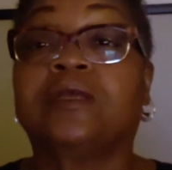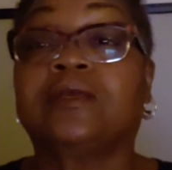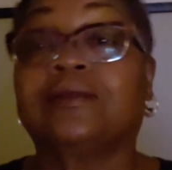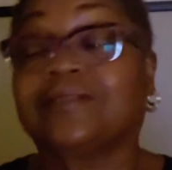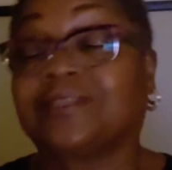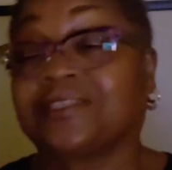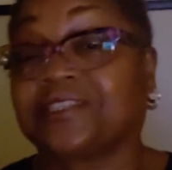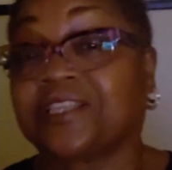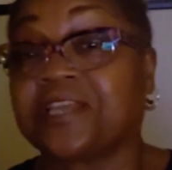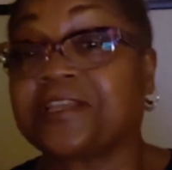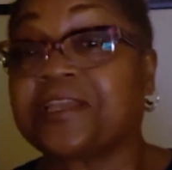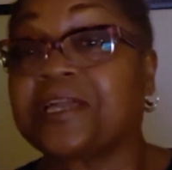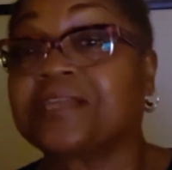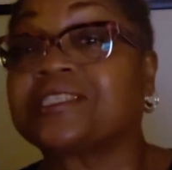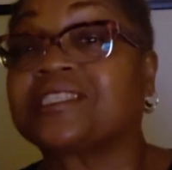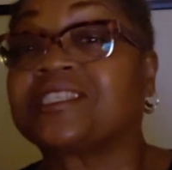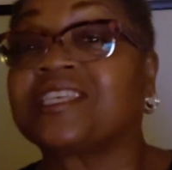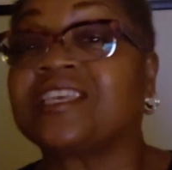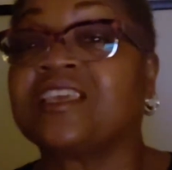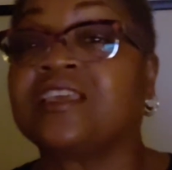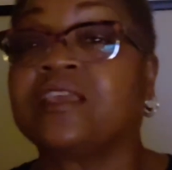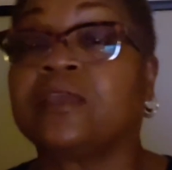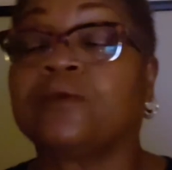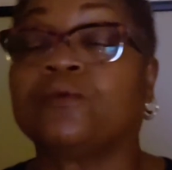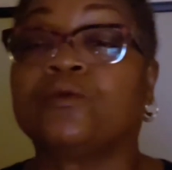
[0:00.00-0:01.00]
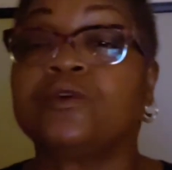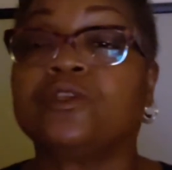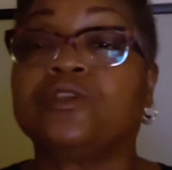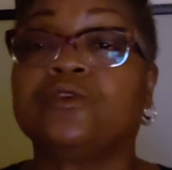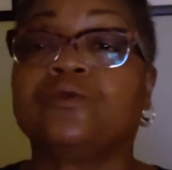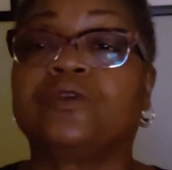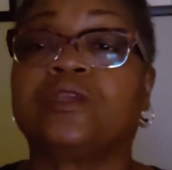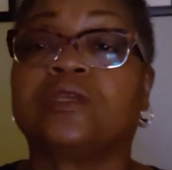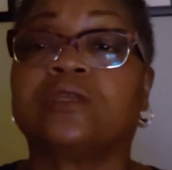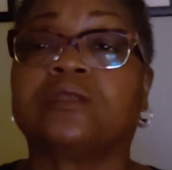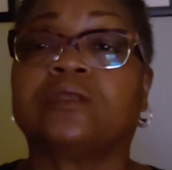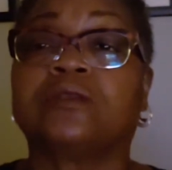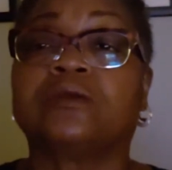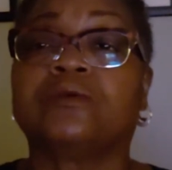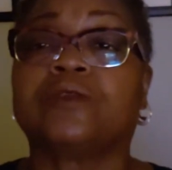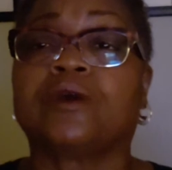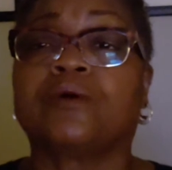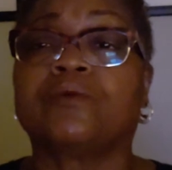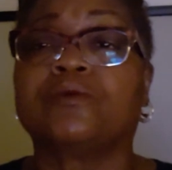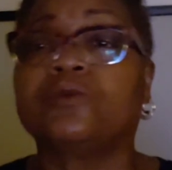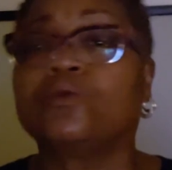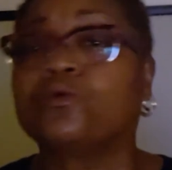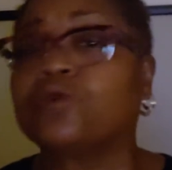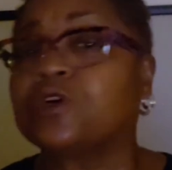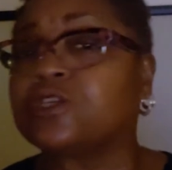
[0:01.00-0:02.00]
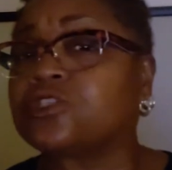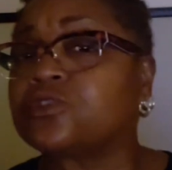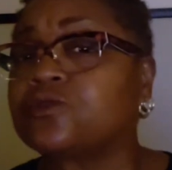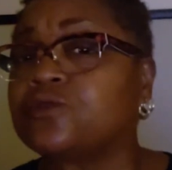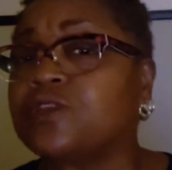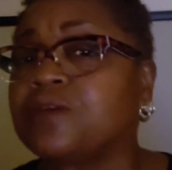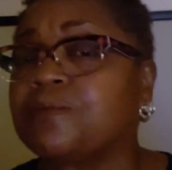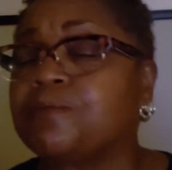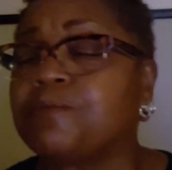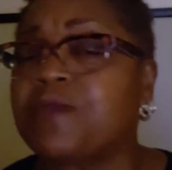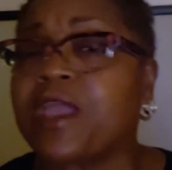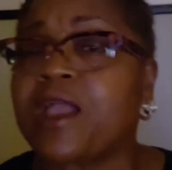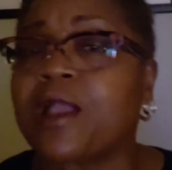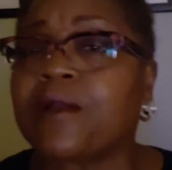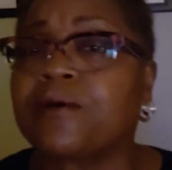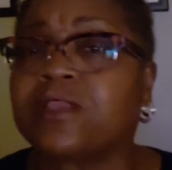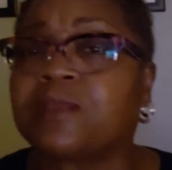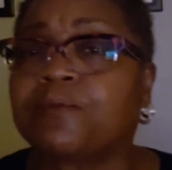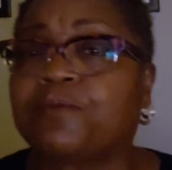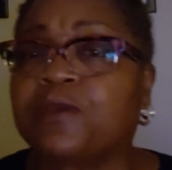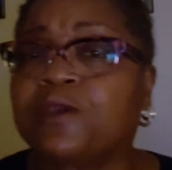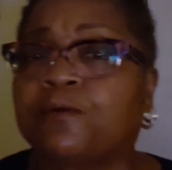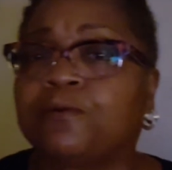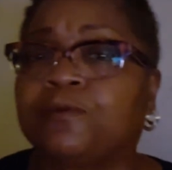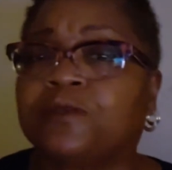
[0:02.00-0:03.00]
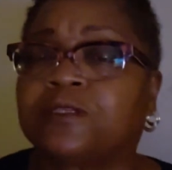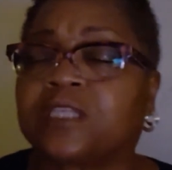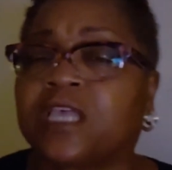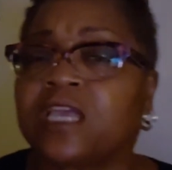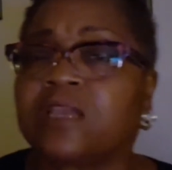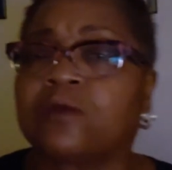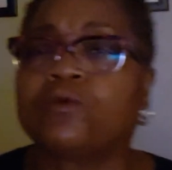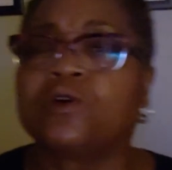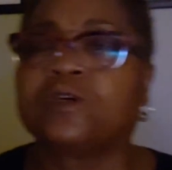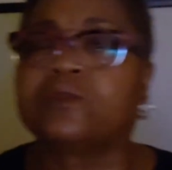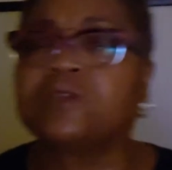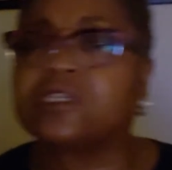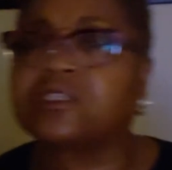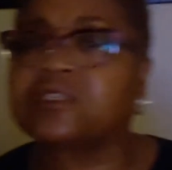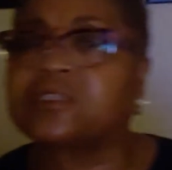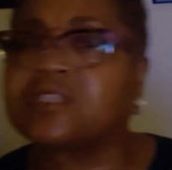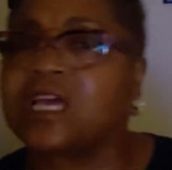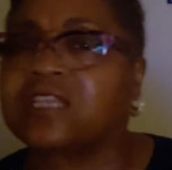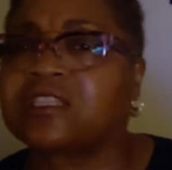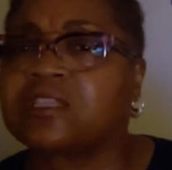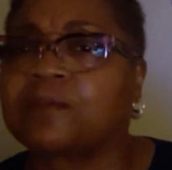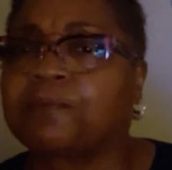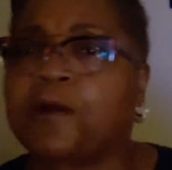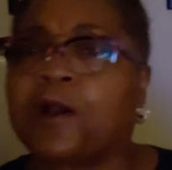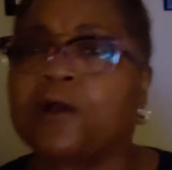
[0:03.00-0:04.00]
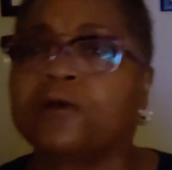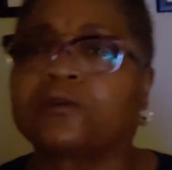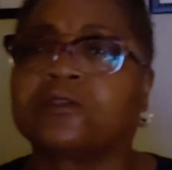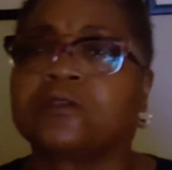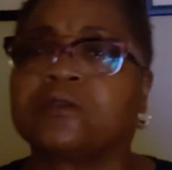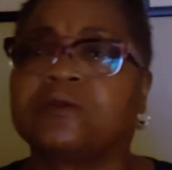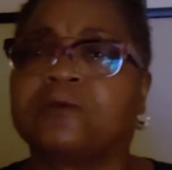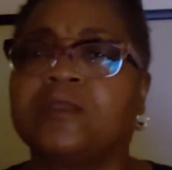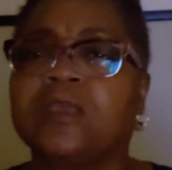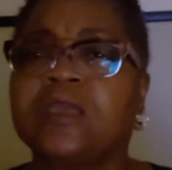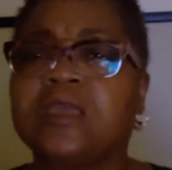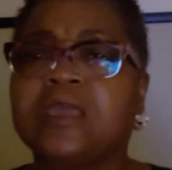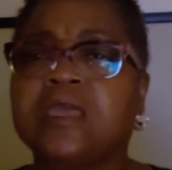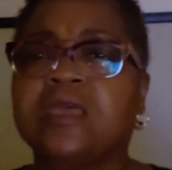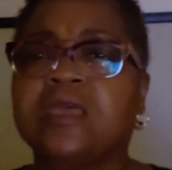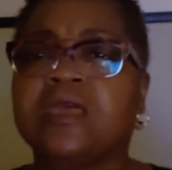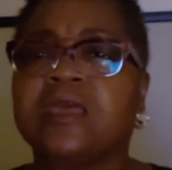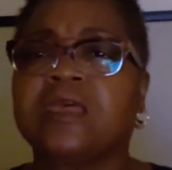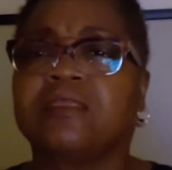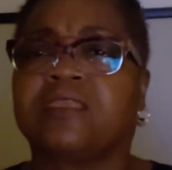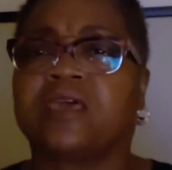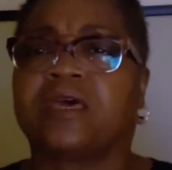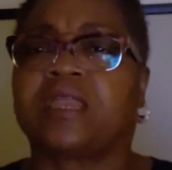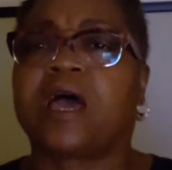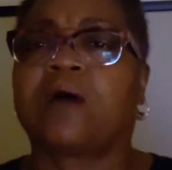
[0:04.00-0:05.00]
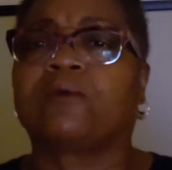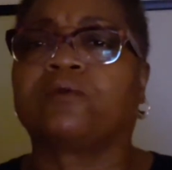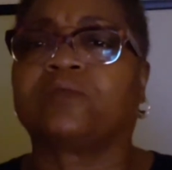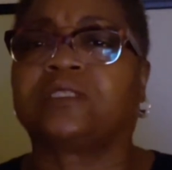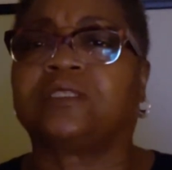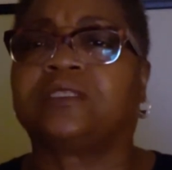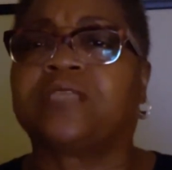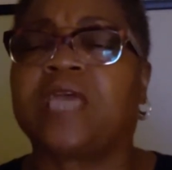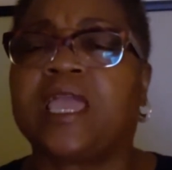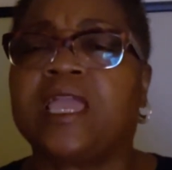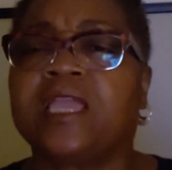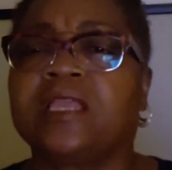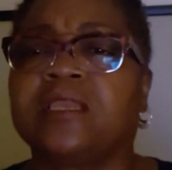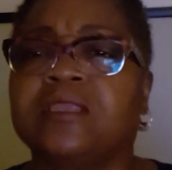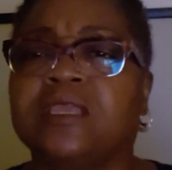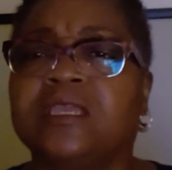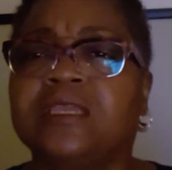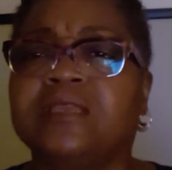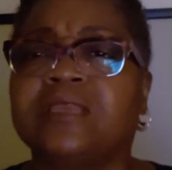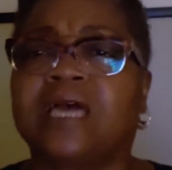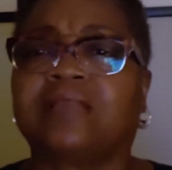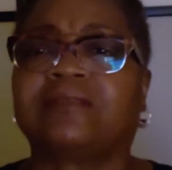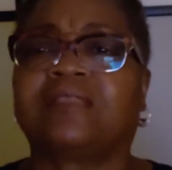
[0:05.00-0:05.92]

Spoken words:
Just like I said, when you get, you know, once you get married and people be like, well, this is not the person that I was dating.